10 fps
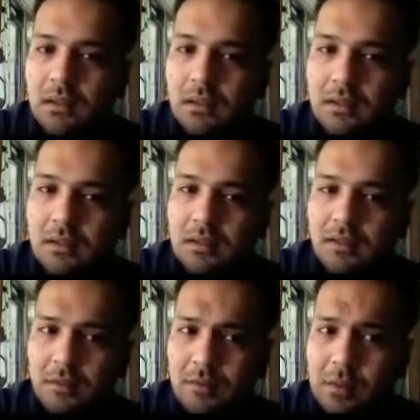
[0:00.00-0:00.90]
This
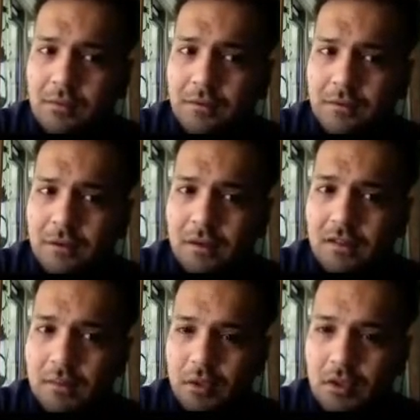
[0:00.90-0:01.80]
was one of our first
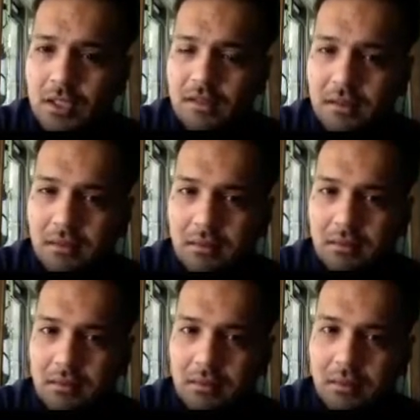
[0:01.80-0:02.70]
projects, and
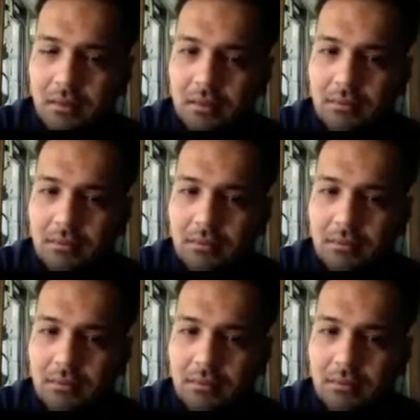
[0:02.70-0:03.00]
one